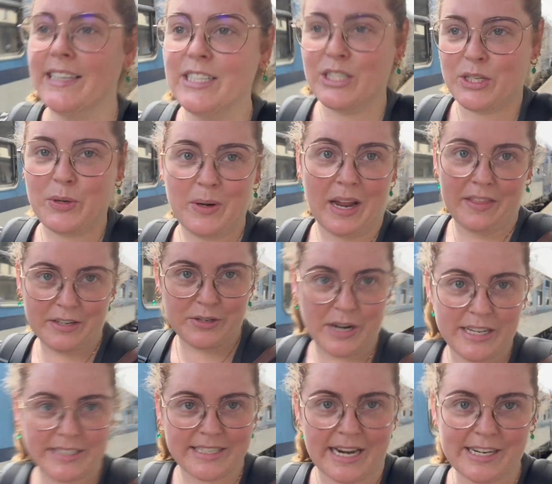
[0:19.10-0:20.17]
to another
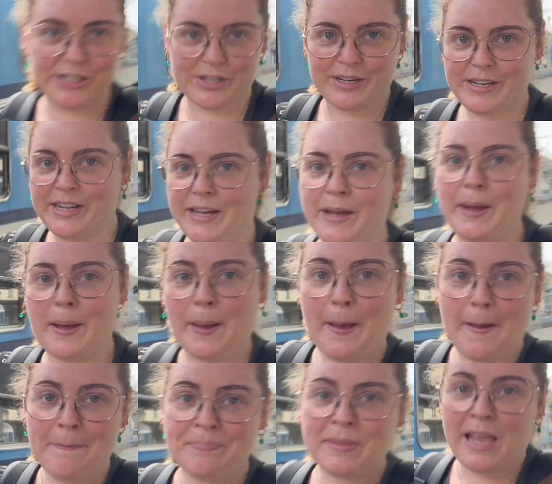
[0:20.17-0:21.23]
train station.
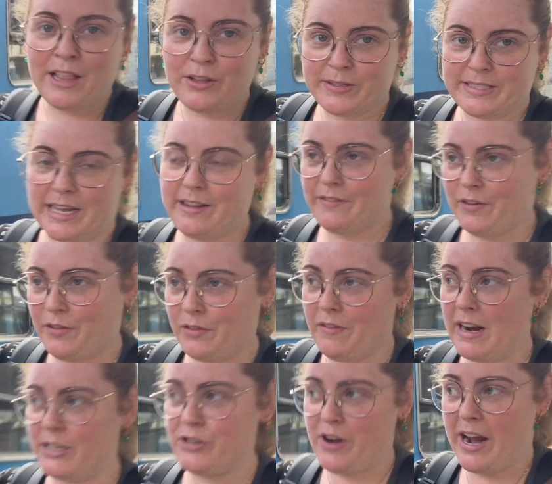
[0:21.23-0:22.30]
Looks like I've got the
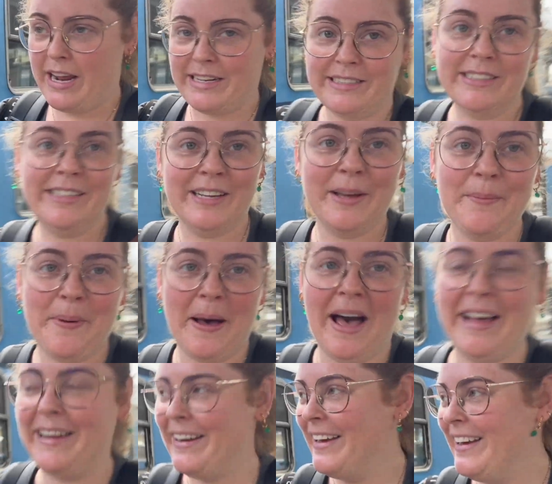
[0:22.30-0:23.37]
right train,
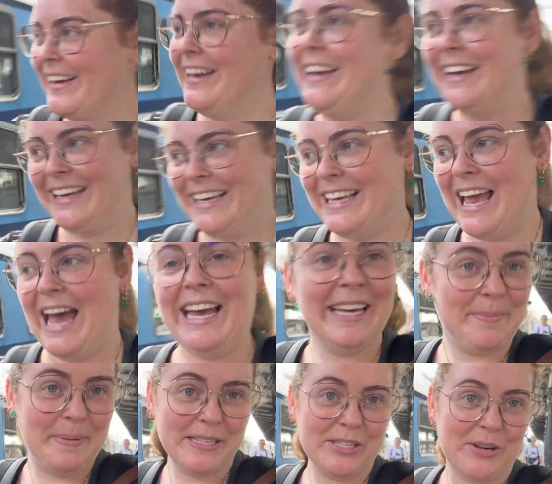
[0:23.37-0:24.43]
but yeah,
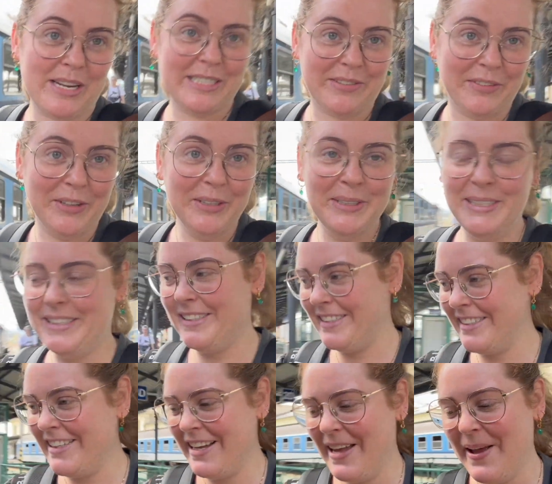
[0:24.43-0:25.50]
a bit stressful.
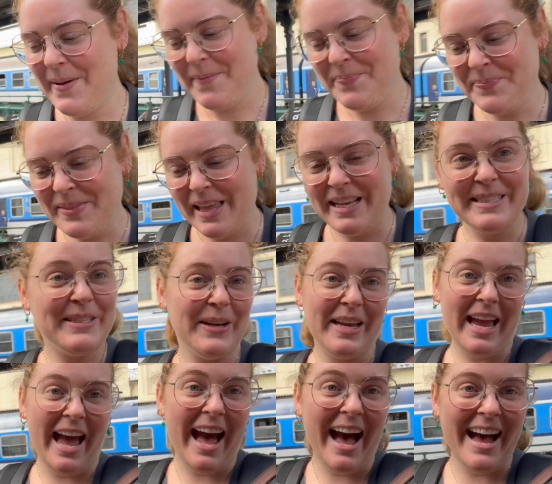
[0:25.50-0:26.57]
So
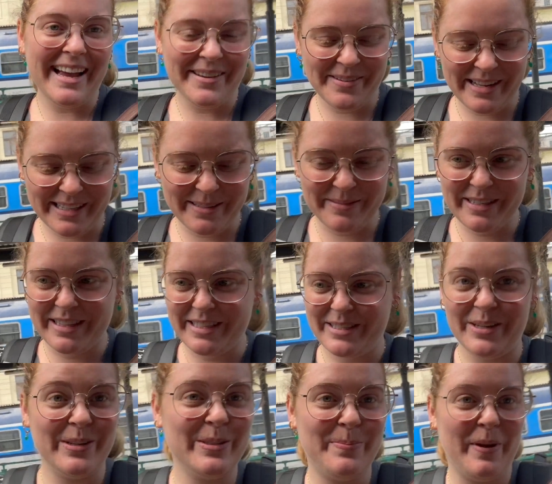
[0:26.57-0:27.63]
yeah, hi, welcome to the
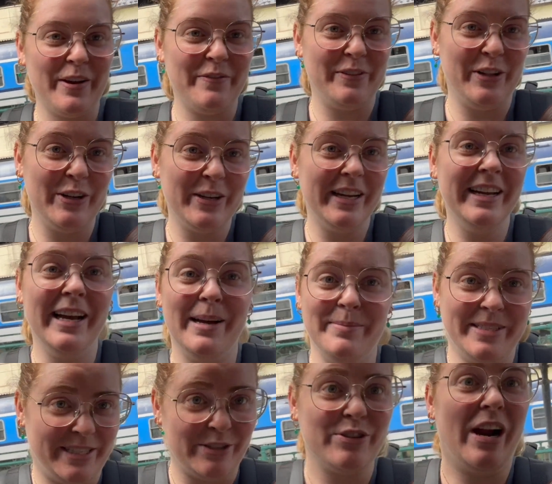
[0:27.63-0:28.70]
Salzburg vlog. I'm
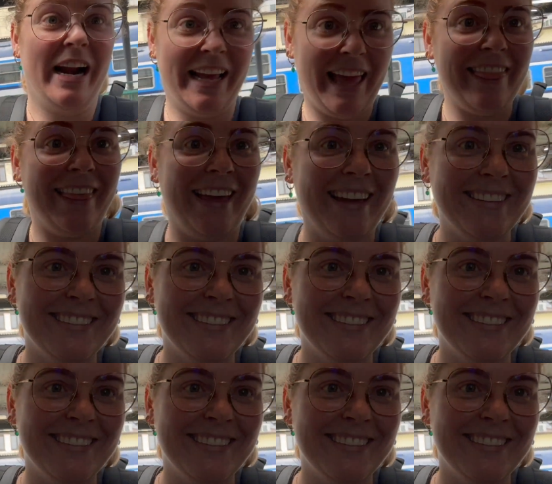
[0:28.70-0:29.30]
still trying to get there.